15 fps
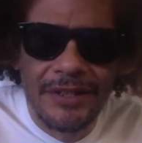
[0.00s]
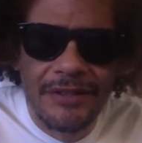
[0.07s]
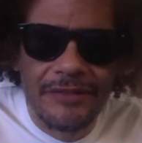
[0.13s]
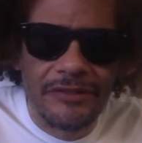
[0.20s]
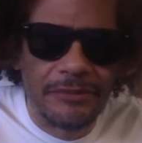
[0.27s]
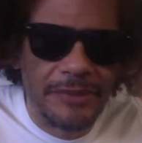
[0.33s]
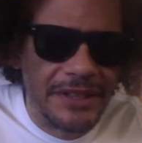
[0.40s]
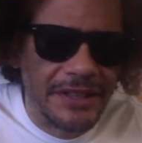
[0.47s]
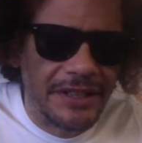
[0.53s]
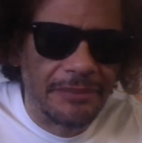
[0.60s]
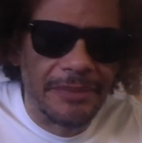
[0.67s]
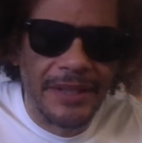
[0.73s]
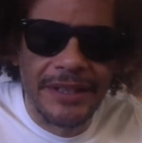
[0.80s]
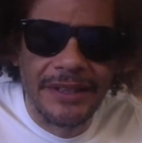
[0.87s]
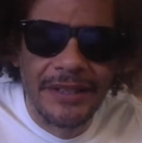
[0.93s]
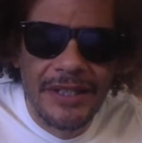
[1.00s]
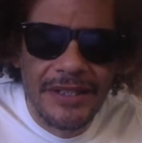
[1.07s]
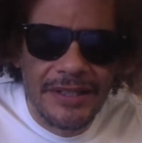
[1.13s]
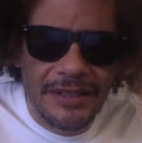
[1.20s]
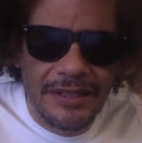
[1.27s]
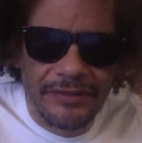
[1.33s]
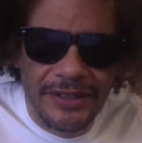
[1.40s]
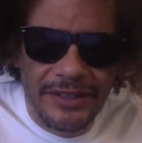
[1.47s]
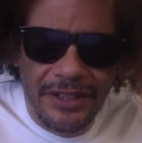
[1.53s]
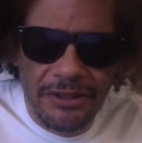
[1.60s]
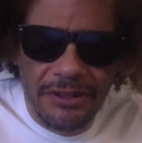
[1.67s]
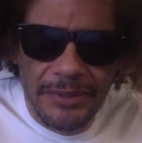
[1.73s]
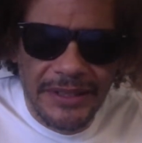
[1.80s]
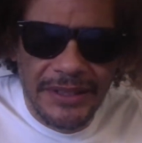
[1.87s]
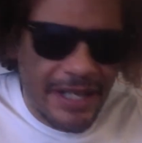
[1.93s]
for me to get my stuff together.
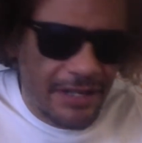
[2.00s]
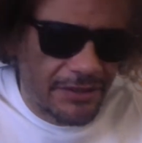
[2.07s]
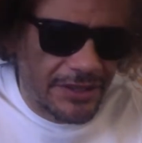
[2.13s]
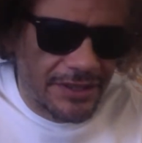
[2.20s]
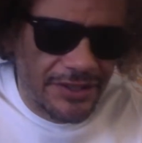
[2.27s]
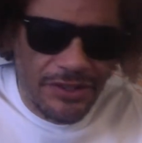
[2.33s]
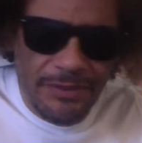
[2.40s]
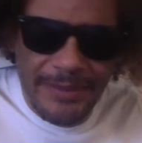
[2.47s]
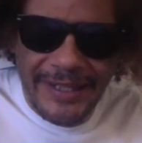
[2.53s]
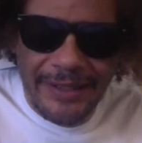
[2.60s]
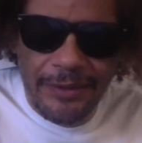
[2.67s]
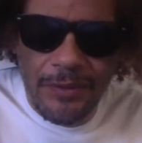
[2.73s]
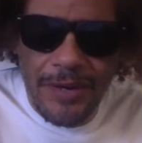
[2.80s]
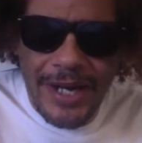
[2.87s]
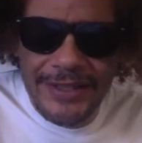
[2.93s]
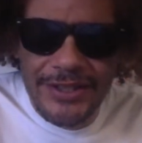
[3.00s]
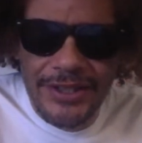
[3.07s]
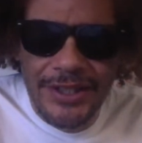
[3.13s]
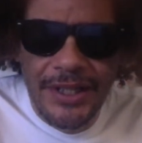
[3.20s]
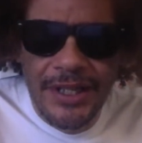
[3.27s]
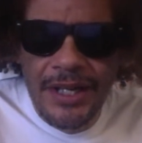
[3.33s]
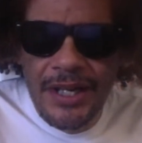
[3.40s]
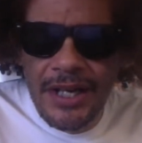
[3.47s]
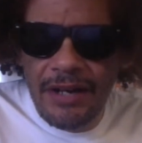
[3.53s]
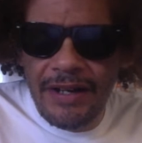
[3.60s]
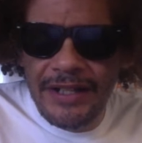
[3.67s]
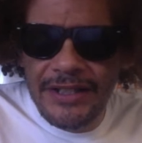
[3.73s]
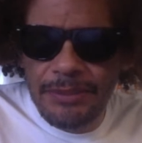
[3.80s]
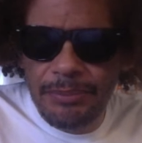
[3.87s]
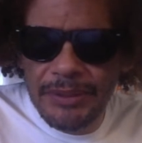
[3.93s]
But now you can just go back and watch. All
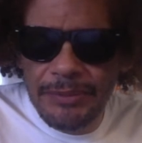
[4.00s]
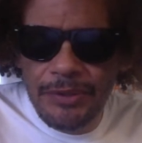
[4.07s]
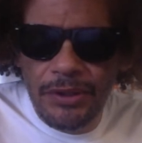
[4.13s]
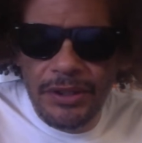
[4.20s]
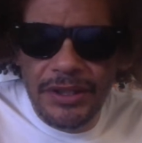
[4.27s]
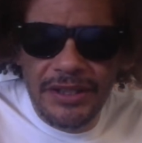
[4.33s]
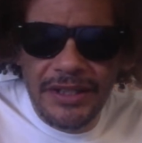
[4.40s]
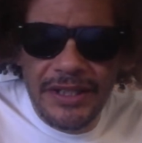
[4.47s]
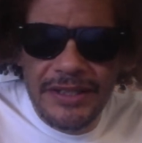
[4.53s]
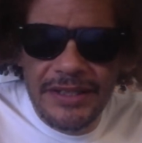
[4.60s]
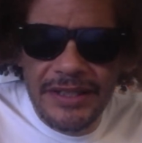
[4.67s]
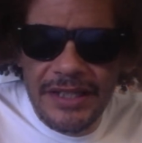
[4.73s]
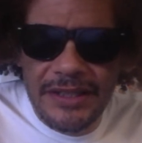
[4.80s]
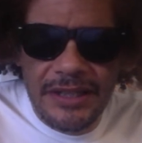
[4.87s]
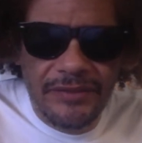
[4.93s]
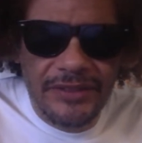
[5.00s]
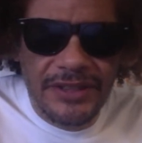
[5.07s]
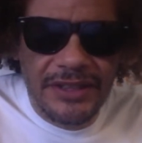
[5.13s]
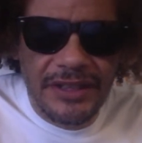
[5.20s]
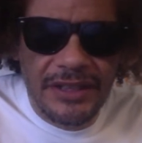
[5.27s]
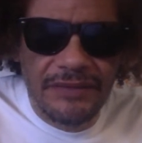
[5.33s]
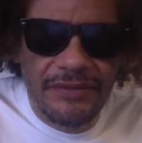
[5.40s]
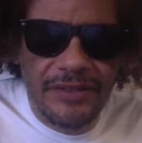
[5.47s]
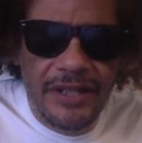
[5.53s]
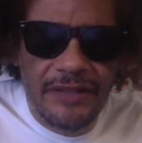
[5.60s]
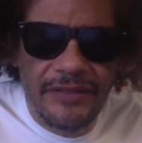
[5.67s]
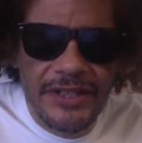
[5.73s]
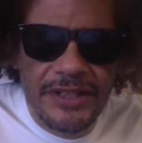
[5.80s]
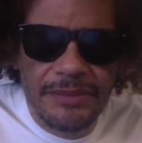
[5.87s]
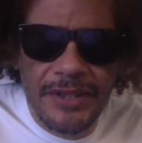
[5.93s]
right, Supreme Court of the United States, 1795.
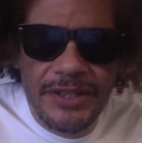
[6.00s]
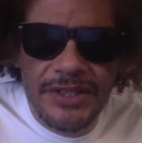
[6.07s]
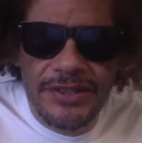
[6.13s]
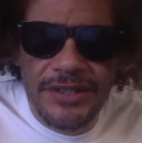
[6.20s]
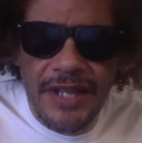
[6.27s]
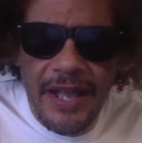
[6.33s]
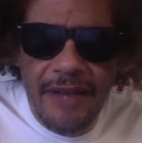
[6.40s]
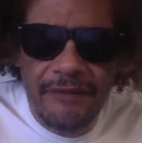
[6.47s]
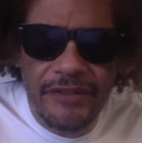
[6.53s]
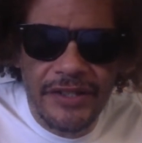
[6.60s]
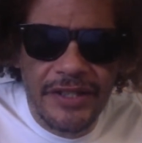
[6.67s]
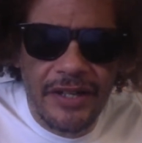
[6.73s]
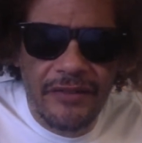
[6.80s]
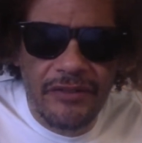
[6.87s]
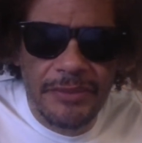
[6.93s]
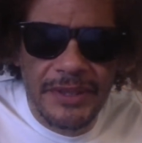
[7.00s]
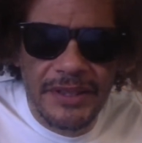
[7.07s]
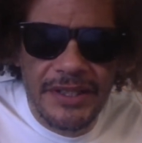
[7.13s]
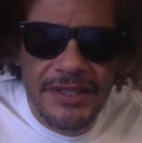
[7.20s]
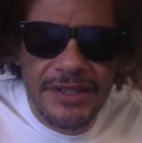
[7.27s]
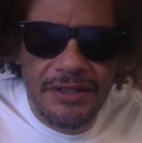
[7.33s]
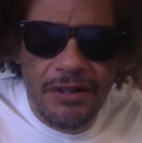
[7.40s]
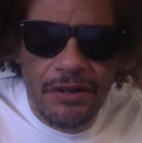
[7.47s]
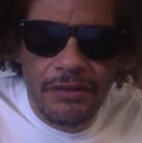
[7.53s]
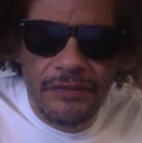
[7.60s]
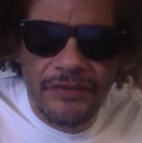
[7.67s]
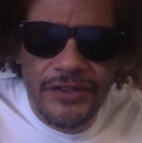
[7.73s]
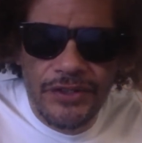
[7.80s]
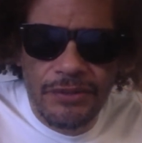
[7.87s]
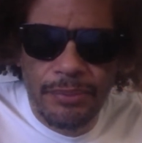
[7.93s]
Inasmuch as every government is an
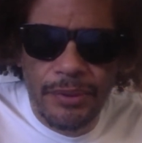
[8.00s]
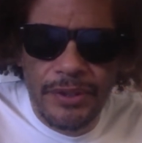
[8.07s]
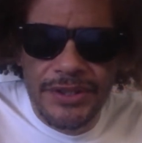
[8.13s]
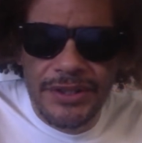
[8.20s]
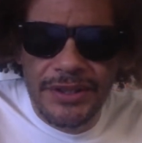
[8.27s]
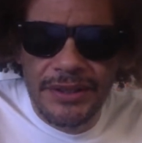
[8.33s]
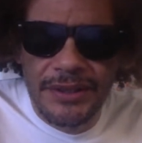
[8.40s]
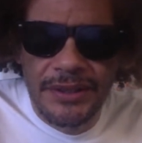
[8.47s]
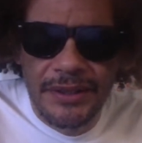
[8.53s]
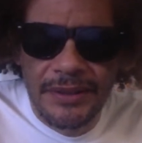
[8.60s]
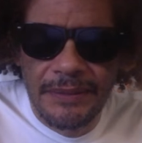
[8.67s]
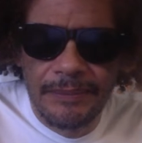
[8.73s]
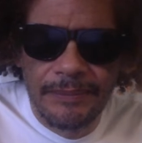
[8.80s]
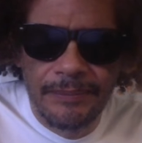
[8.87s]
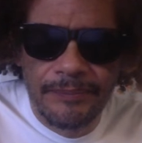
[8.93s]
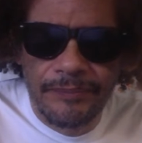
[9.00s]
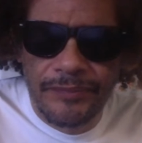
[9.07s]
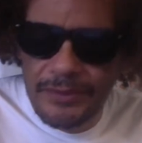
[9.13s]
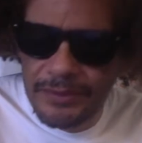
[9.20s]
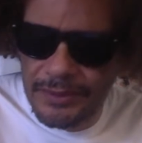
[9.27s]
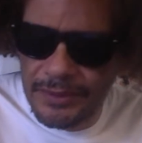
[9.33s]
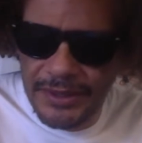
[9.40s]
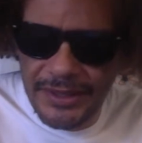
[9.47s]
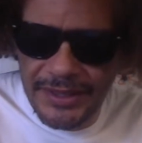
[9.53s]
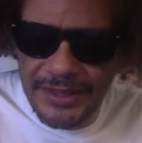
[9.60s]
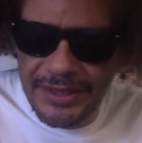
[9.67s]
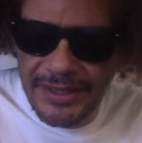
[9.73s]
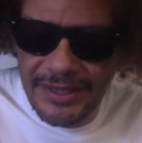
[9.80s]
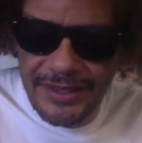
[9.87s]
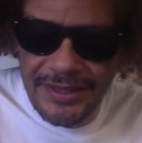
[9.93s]
artificial person, listen
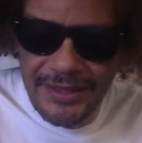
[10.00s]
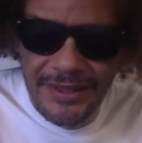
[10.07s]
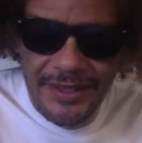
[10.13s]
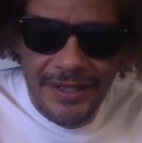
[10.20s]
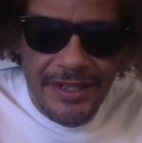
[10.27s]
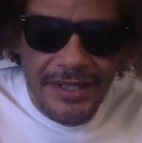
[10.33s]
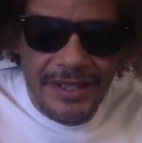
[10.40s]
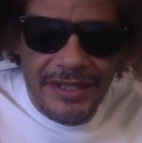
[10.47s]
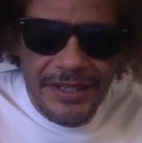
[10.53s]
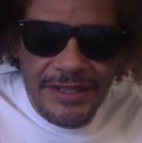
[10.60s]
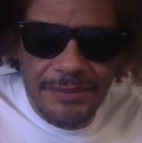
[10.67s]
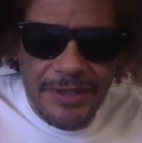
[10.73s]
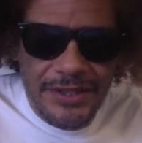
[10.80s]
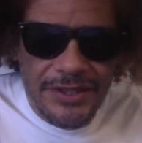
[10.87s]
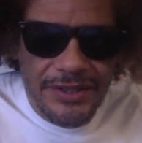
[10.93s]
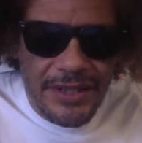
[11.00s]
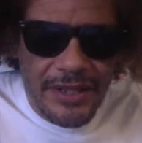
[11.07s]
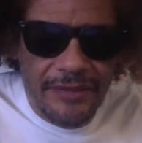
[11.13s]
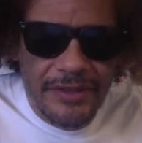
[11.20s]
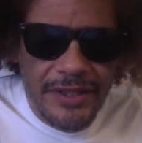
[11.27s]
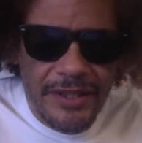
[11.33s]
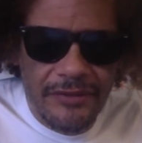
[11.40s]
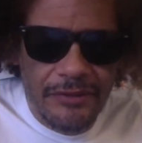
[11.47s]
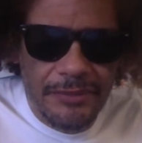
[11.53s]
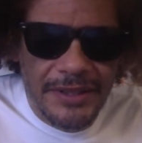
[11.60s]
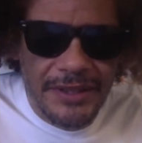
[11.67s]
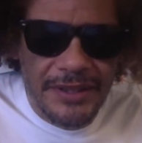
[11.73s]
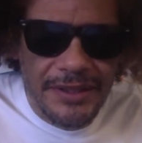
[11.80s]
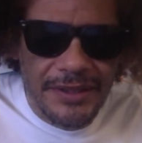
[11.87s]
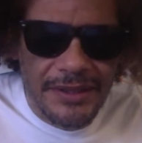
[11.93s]
to this. Inasmuch as every
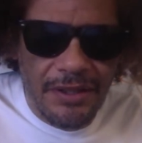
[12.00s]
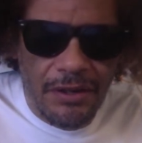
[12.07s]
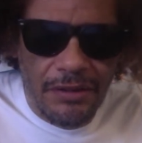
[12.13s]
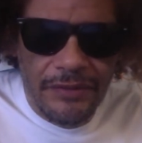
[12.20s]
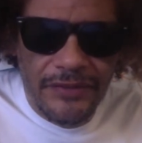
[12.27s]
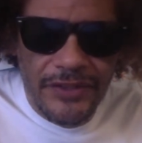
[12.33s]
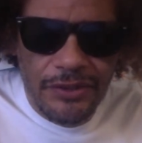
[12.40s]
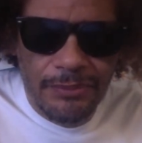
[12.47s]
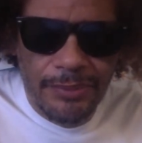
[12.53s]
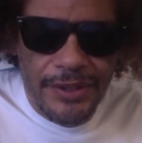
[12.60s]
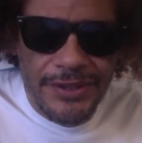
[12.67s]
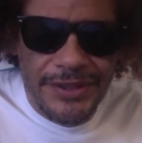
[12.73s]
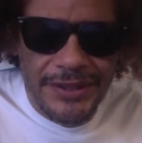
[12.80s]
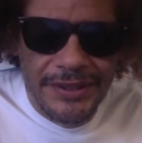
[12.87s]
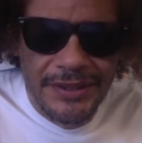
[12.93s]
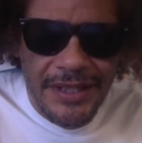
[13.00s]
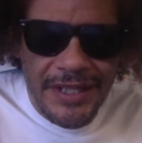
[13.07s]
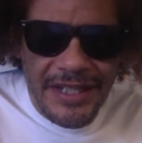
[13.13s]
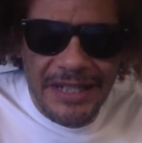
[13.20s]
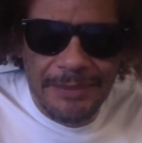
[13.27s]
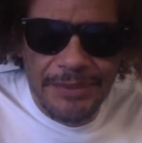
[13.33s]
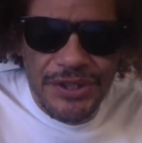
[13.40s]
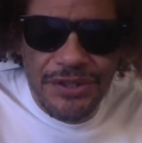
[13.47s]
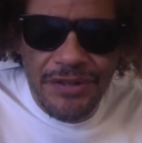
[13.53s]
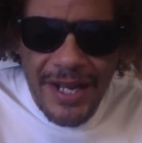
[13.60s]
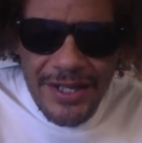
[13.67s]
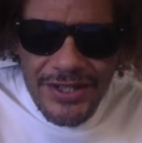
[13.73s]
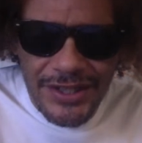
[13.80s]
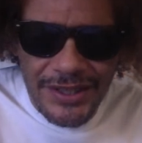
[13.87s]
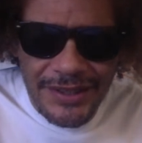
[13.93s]
government is an artificial person, an
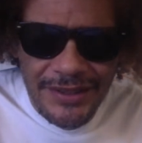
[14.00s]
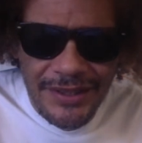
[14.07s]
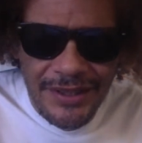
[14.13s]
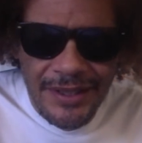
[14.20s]
abstraction,